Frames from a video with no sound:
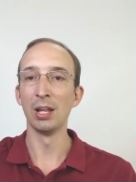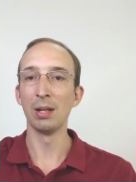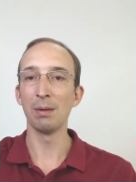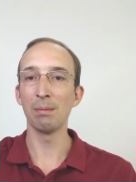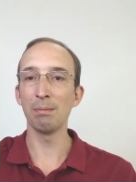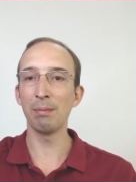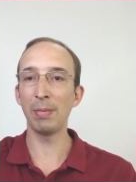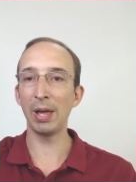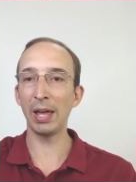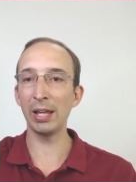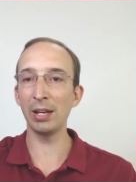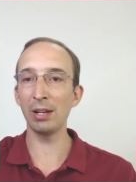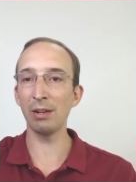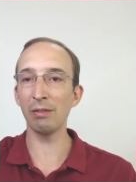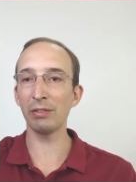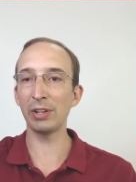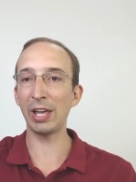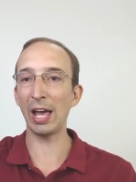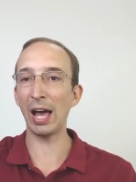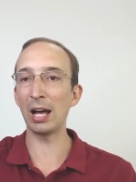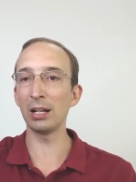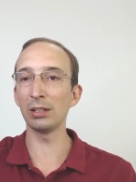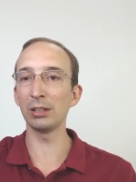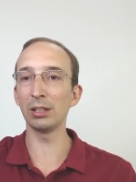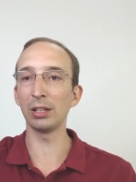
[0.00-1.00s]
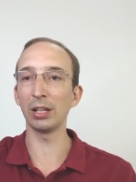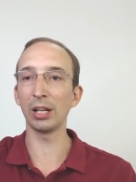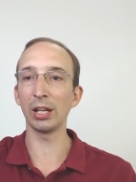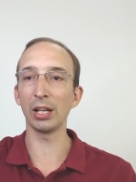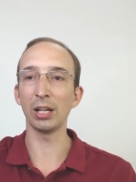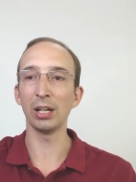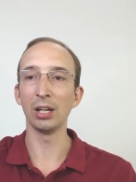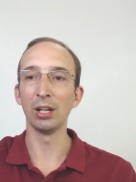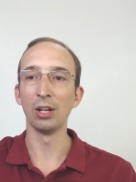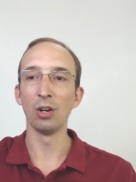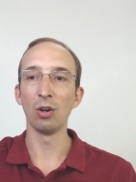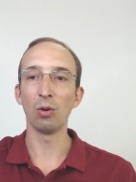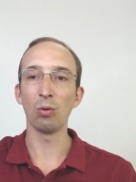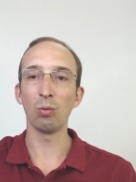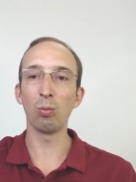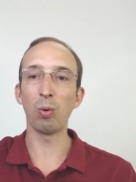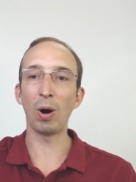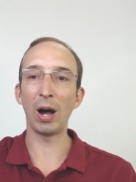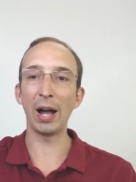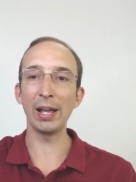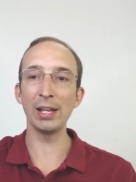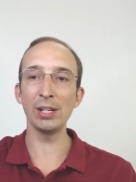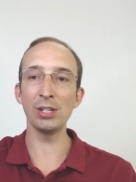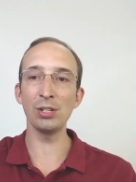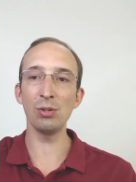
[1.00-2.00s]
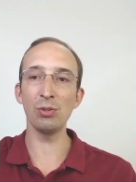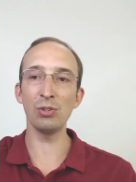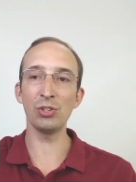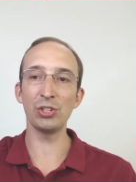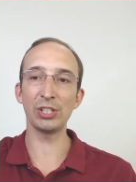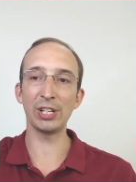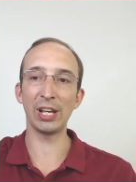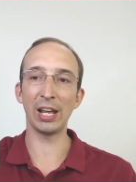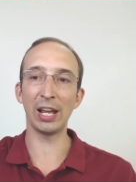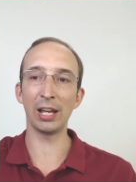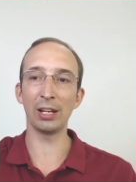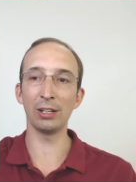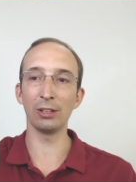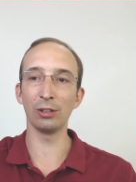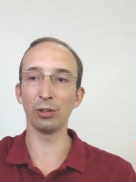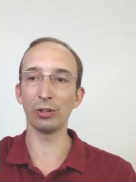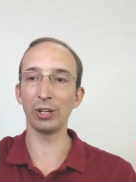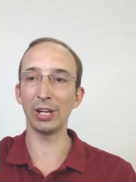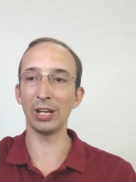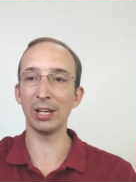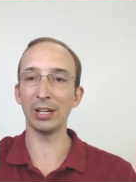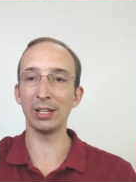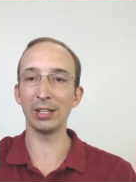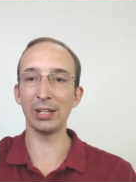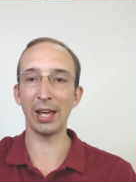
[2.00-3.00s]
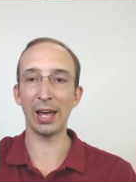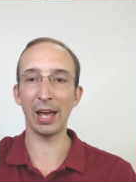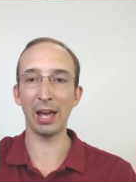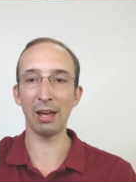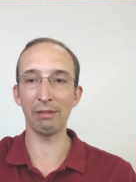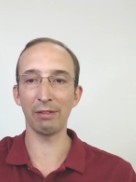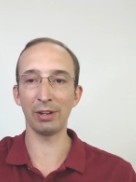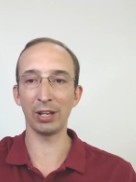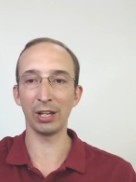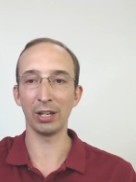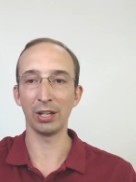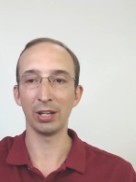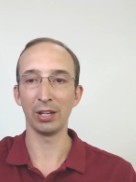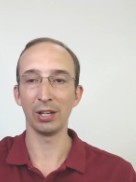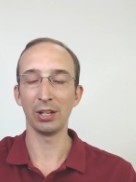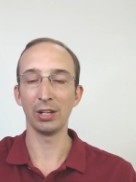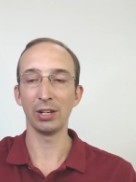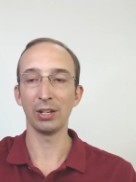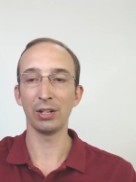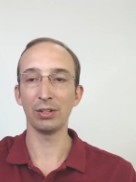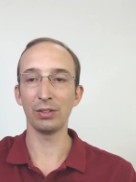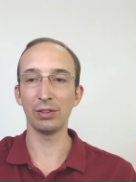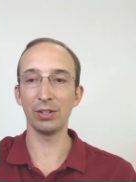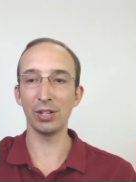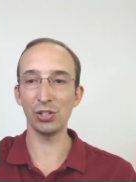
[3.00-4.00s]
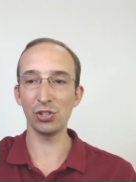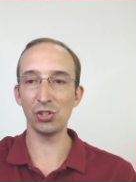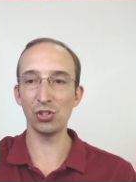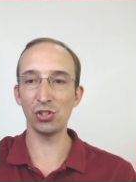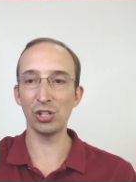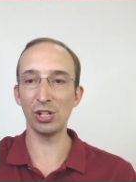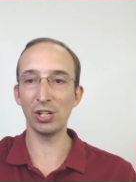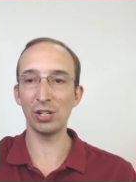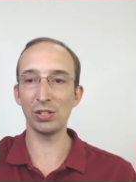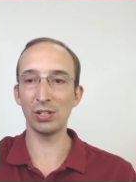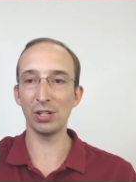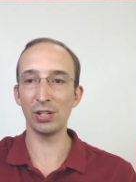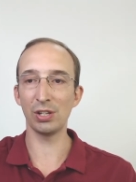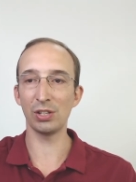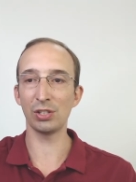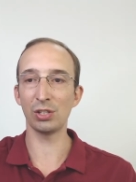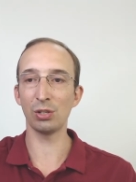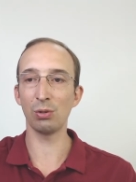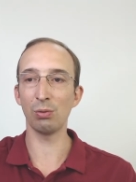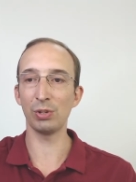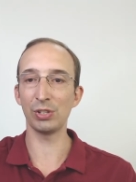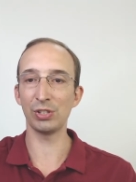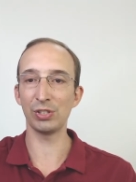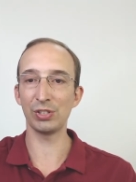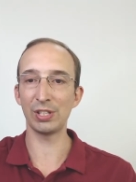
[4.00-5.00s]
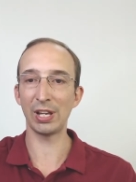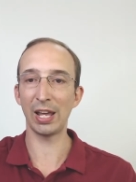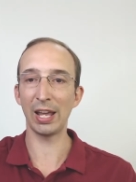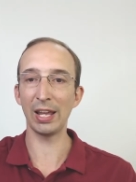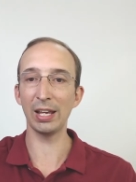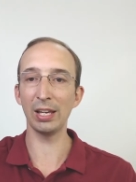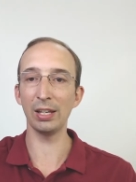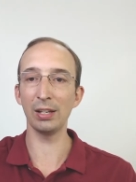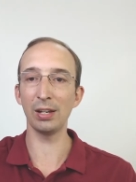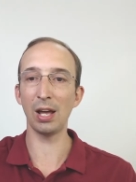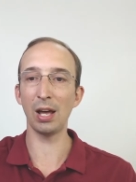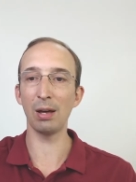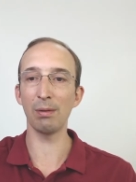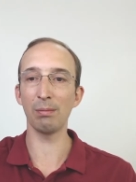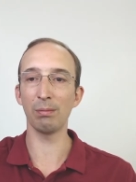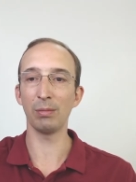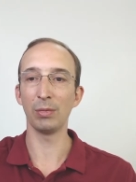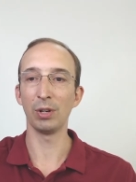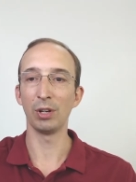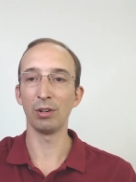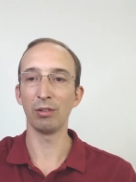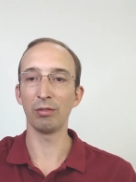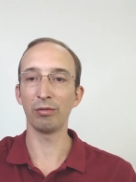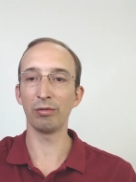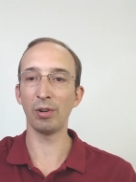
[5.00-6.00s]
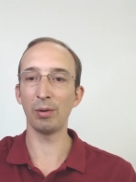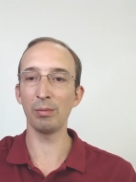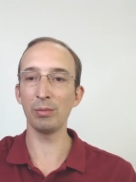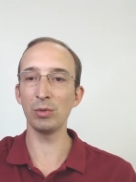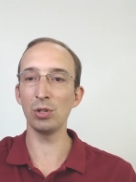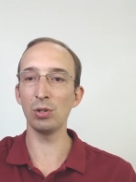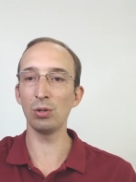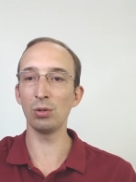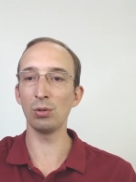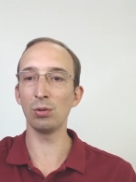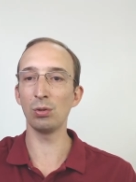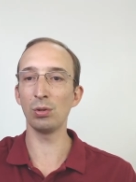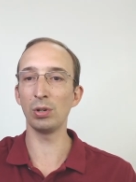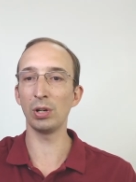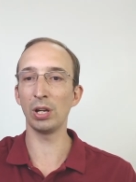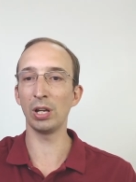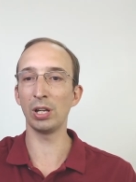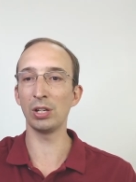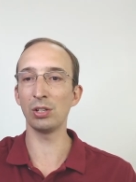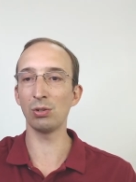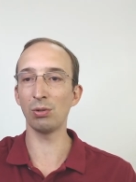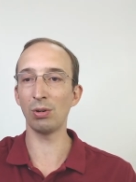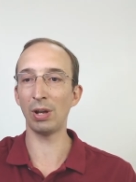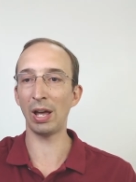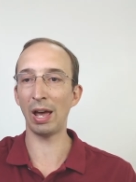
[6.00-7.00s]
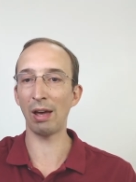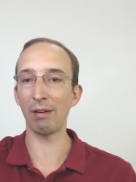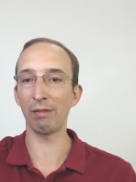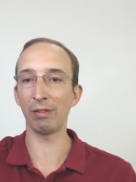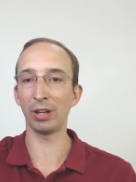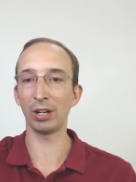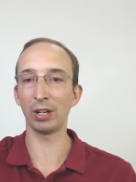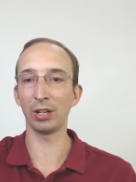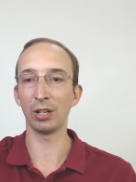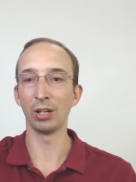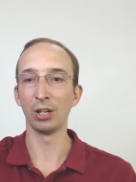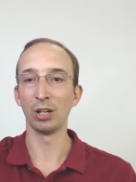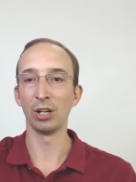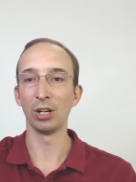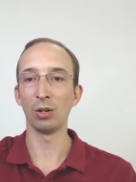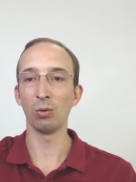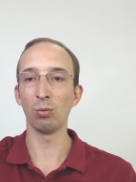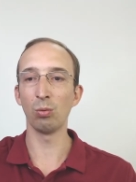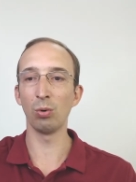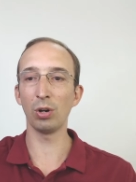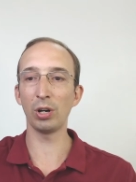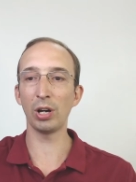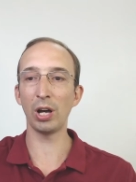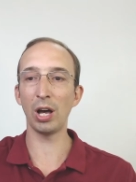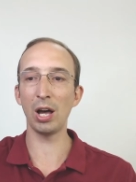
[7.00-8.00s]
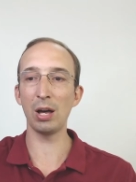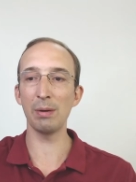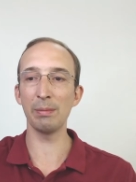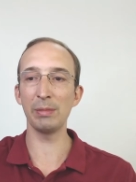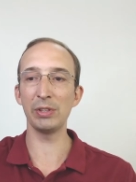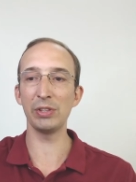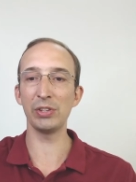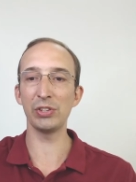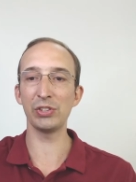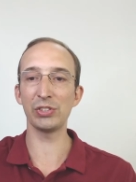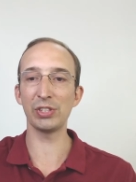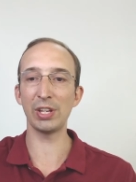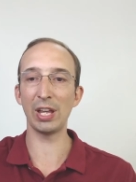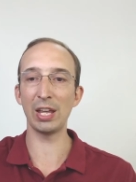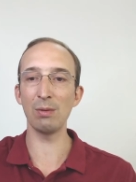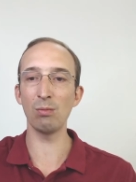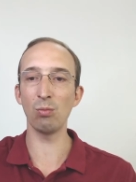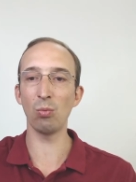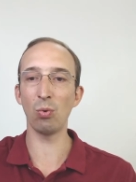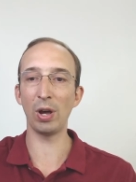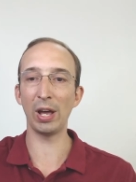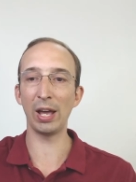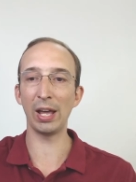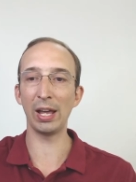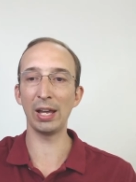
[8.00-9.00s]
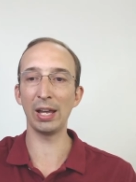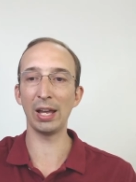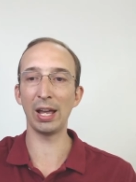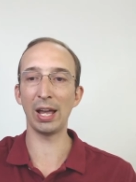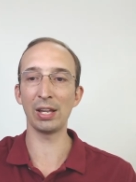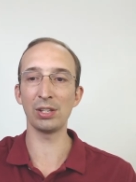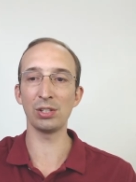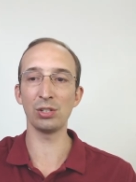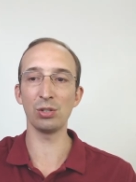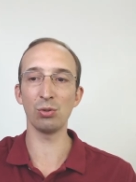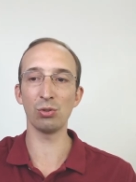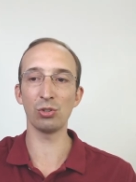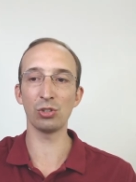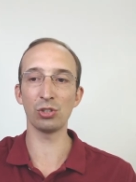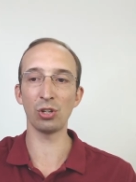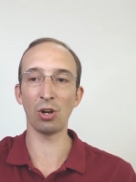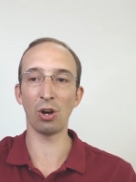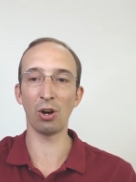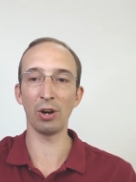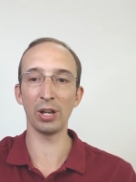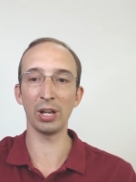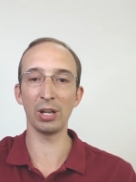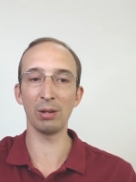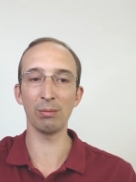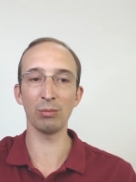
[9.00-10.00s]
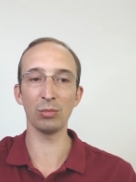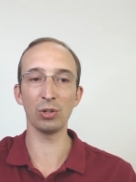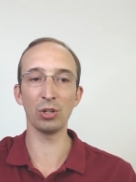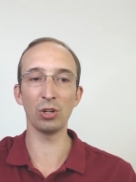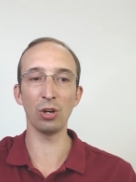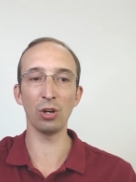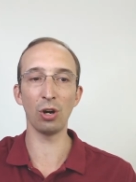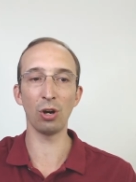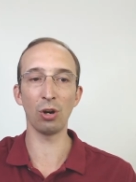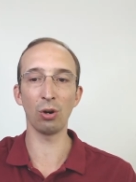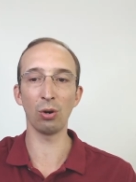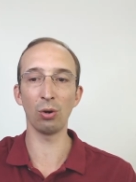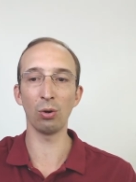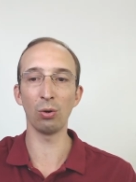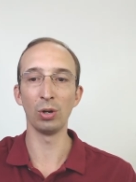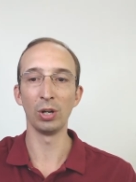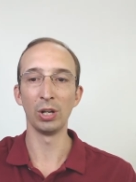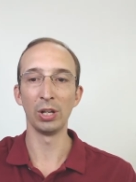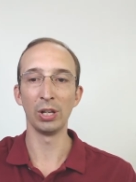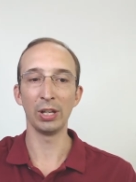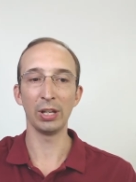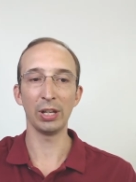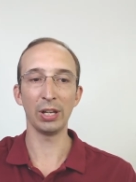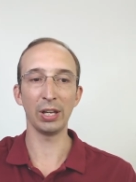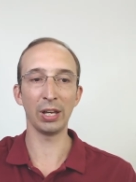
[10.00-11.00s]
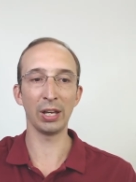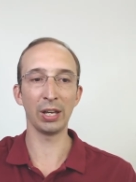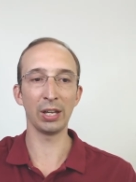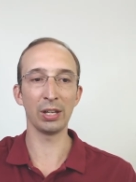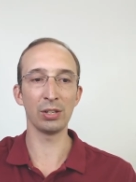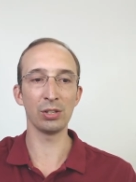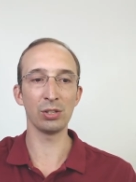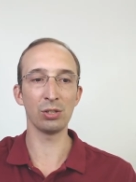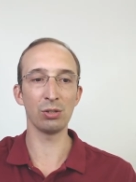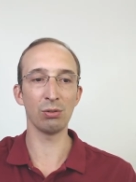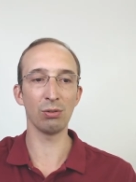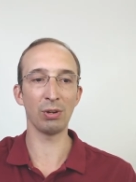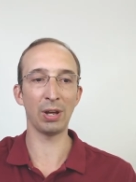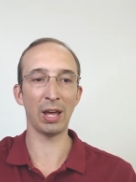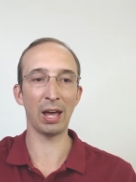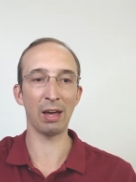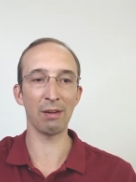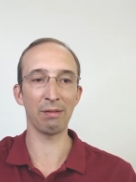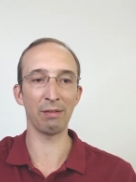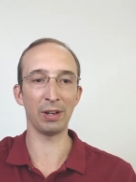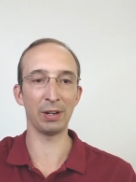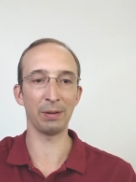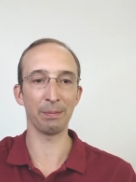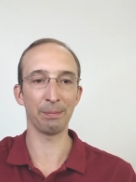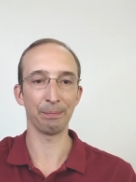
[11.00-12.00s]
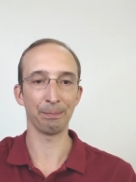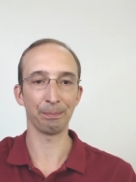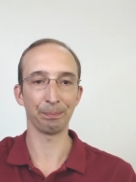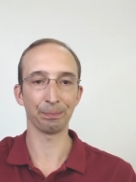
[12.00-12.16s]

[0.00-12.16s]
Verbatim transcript: Men of Galilee, why do you stand looking into heaven? This Jesus, who is taken up from you into heaven, will come in the same way as you saw him go into heaven.